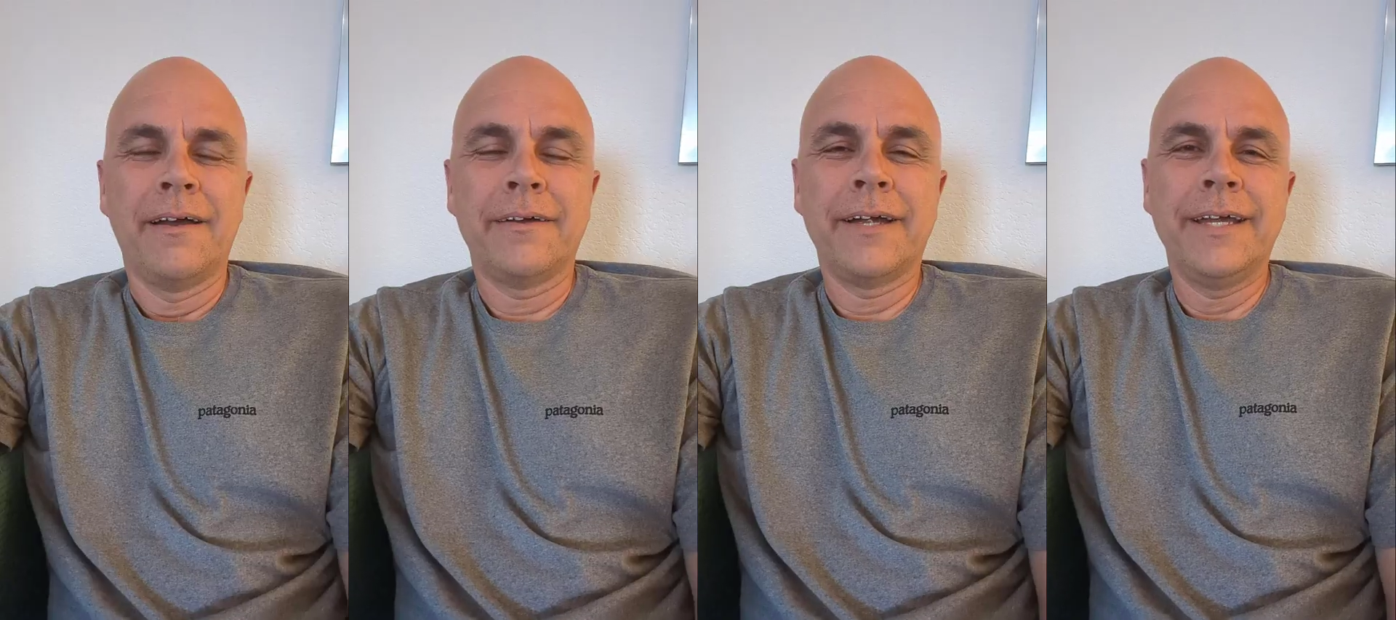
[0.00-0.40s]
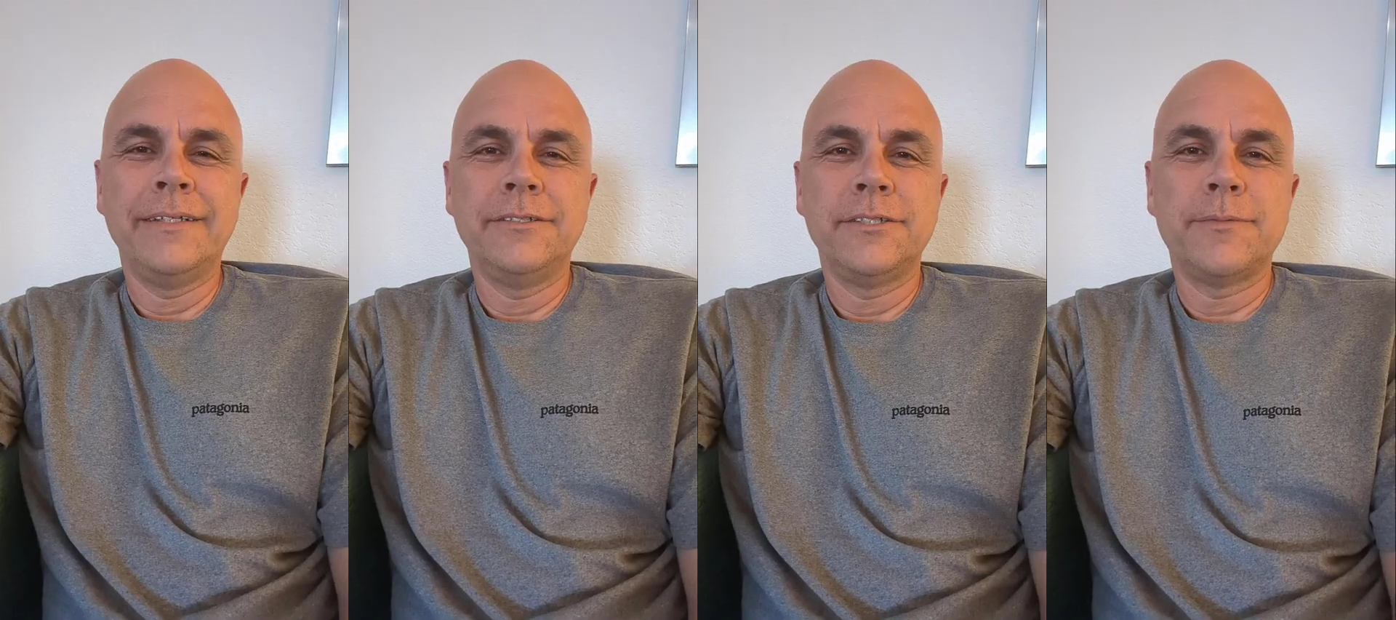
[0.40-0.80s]

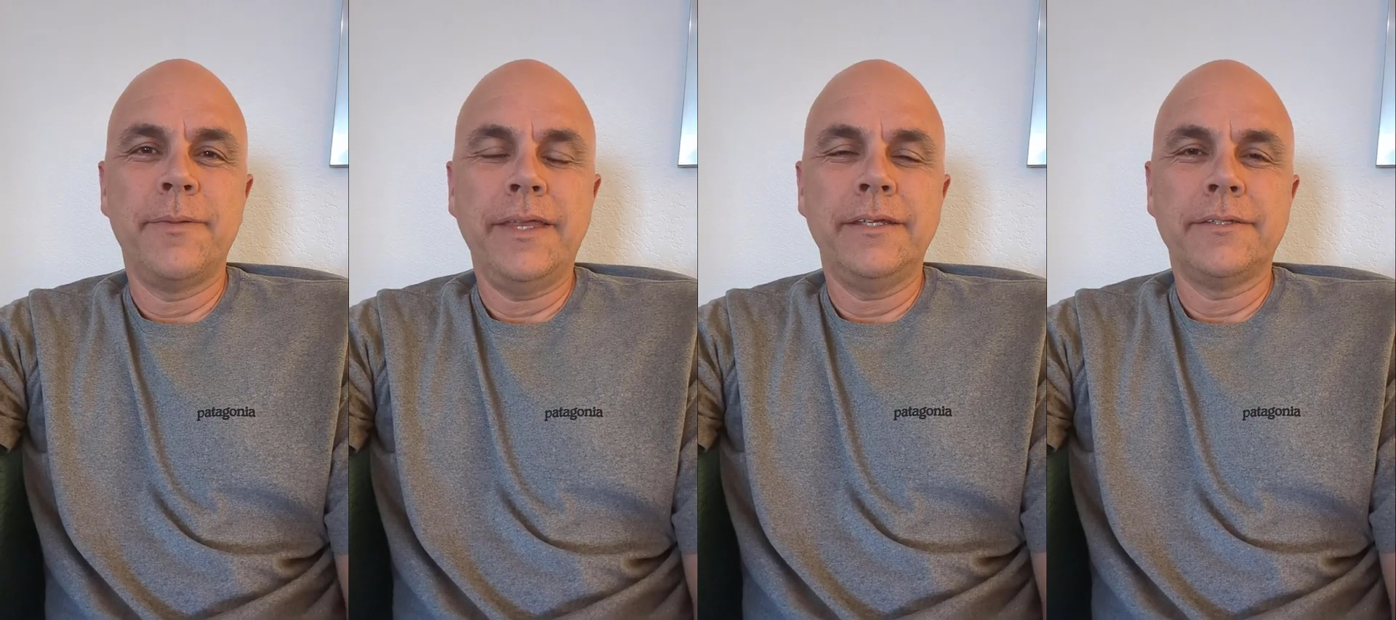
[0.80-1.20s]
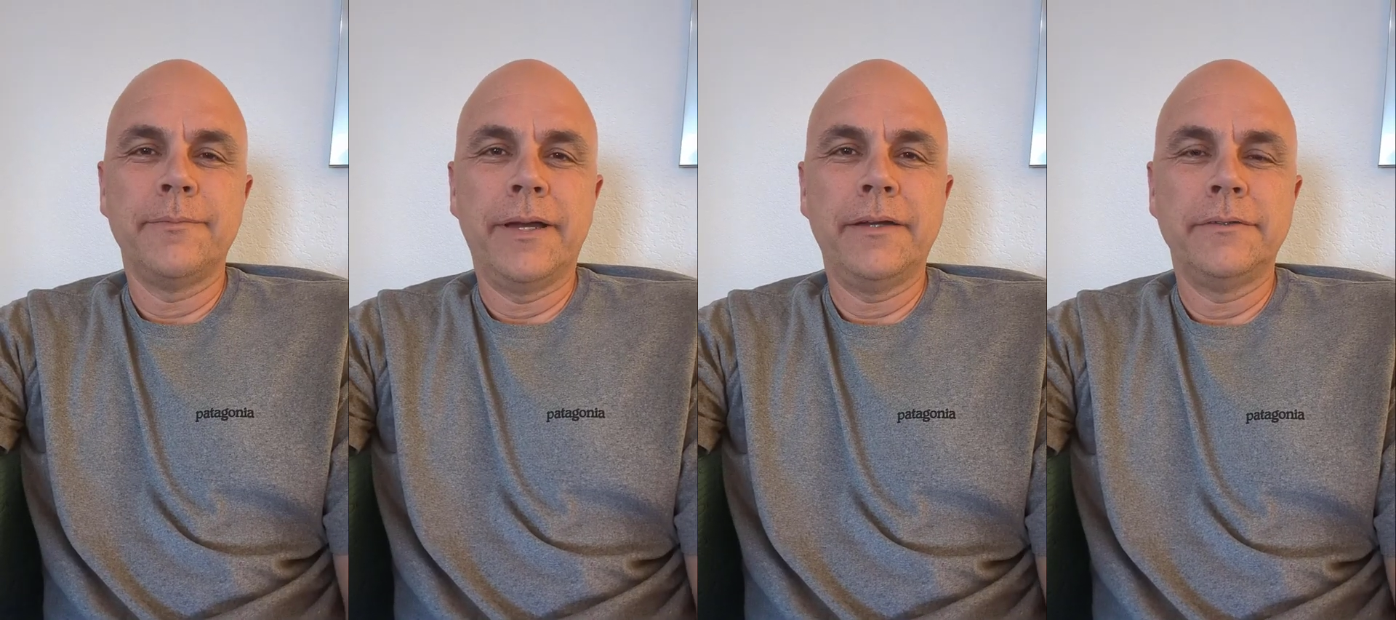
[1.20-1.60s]
Alright, just made it to
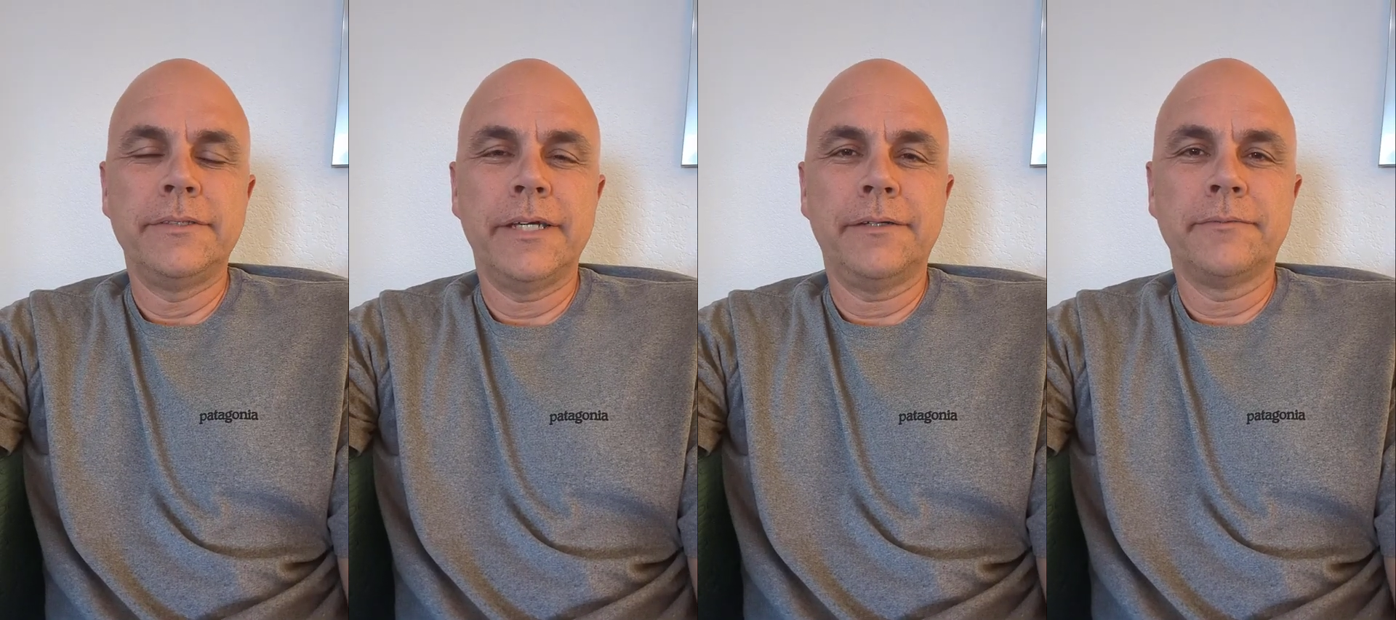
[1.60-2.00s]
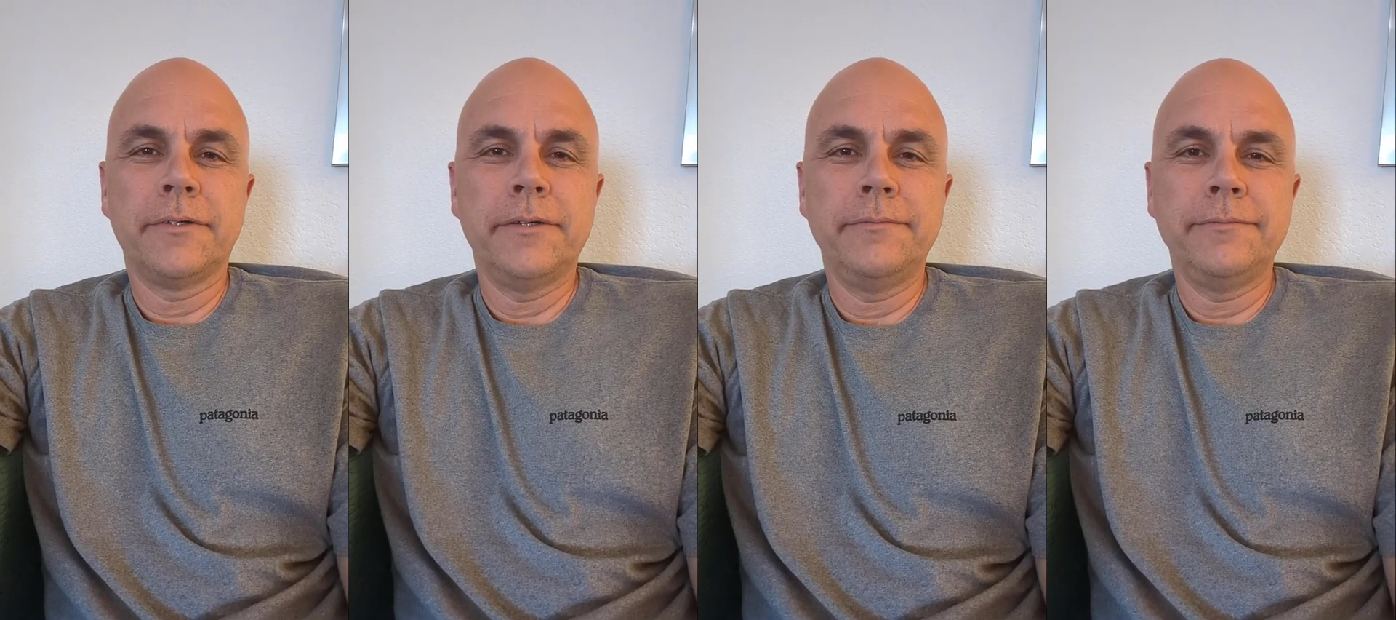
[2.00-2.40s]
my hotel
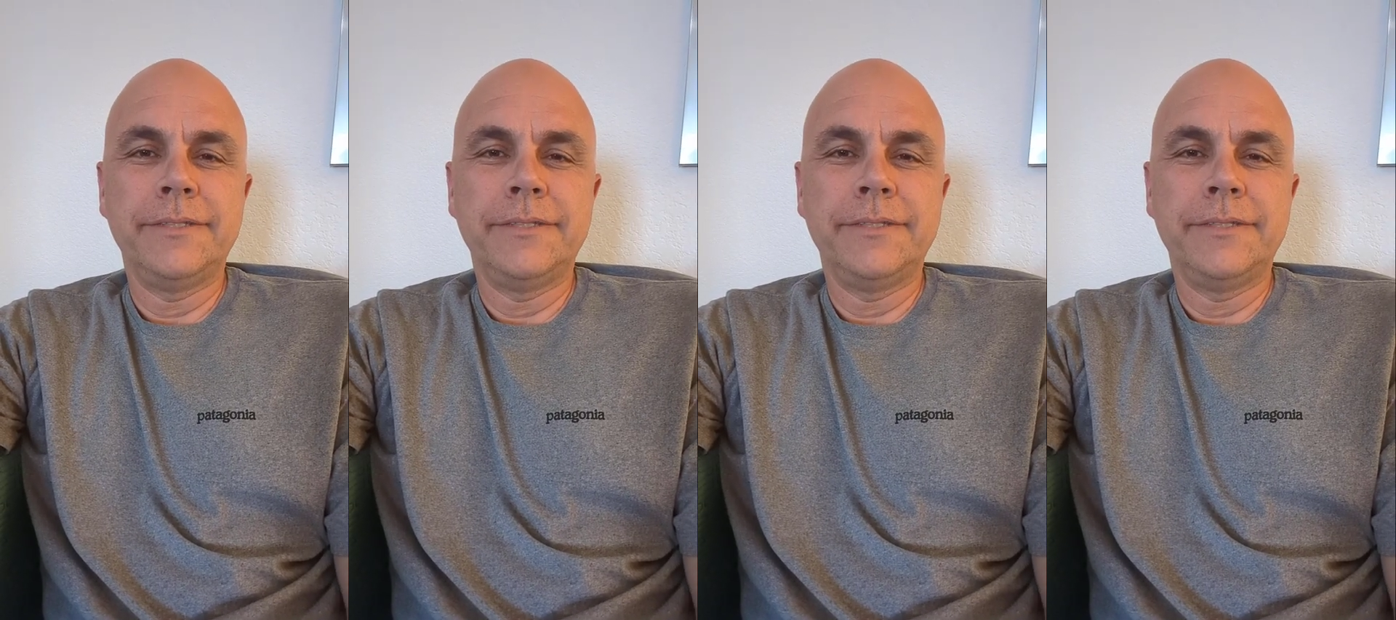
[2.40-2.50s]
room.